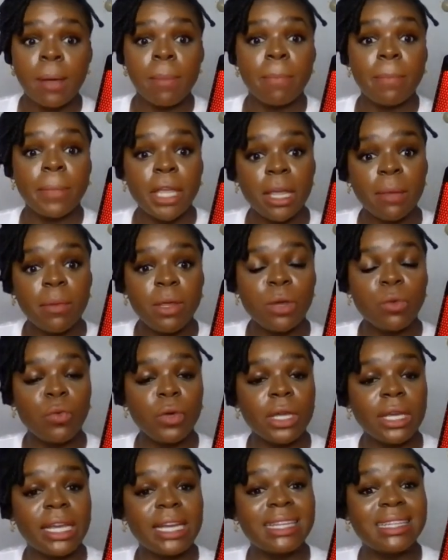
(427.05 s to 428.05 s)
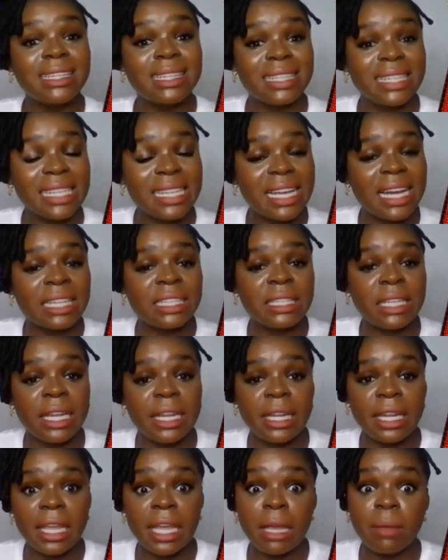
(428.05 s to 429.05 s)
maybe we can see a
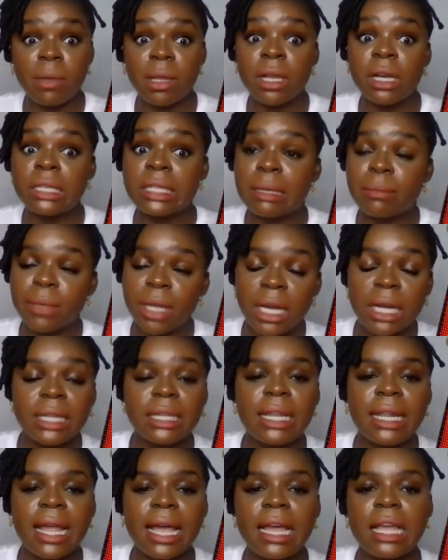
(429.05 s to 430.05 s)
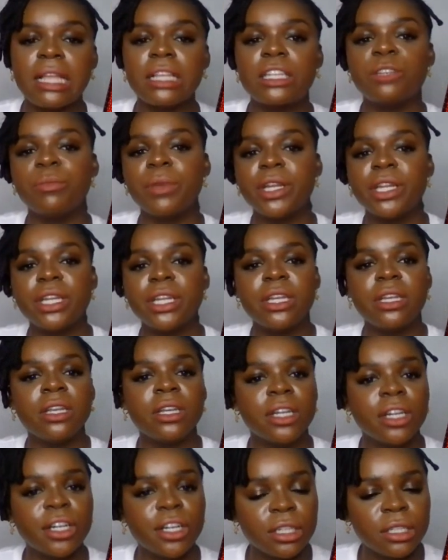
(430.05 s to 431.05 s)
10-8, because I'm not gonna lie, it's been
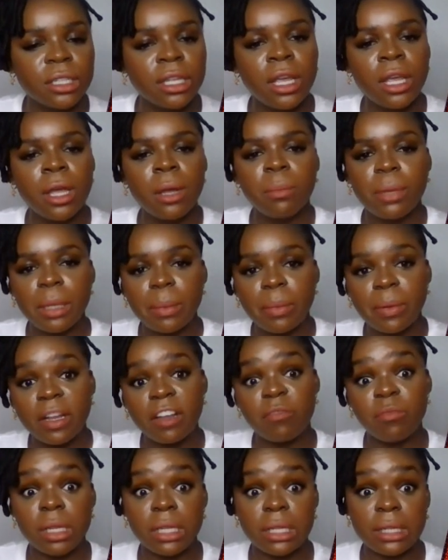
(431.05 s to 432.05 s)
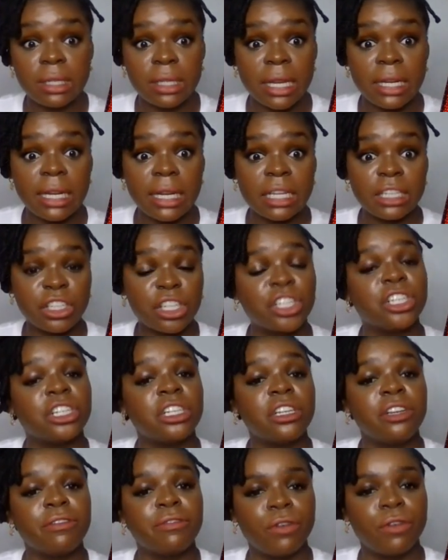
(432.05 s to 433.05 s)
years people have been saying that
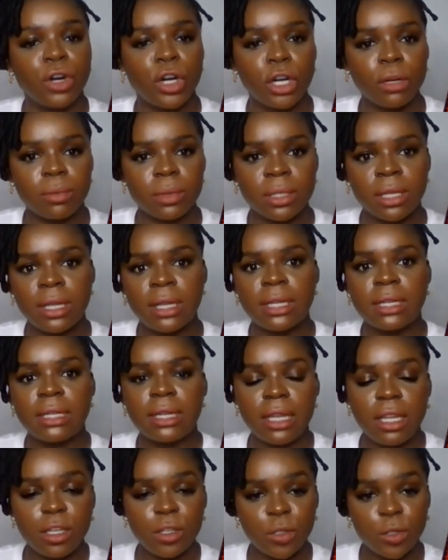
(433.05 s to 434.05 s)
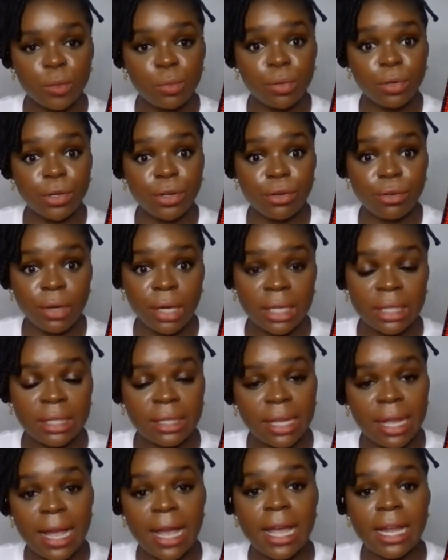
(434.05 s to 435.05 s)
Sashalee Forbes needs to
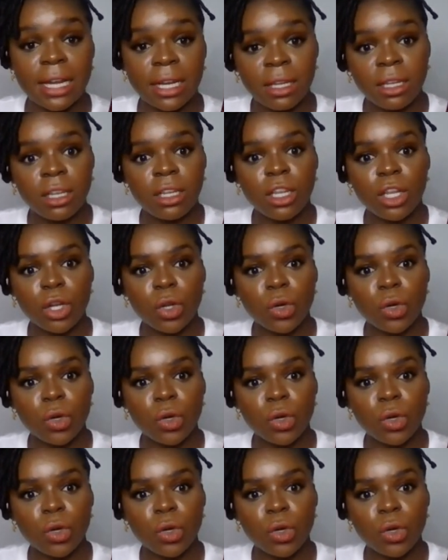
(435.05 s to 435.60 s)
progress and